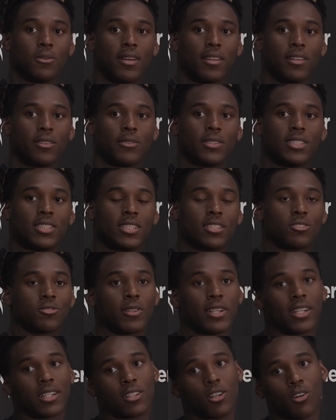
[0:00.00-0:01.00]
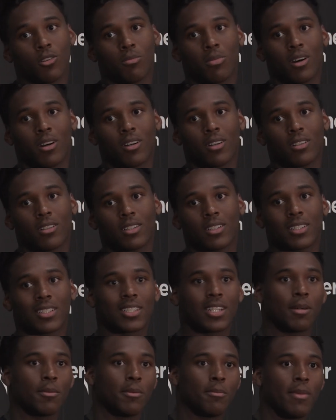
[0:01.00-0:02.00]
Whether we just ran a go ball,
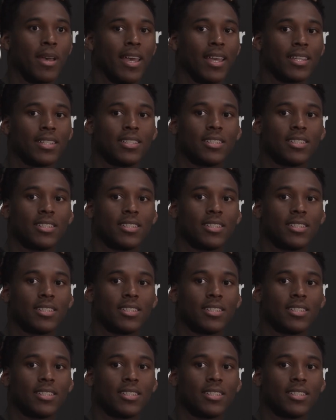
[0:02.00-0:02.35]
coming back,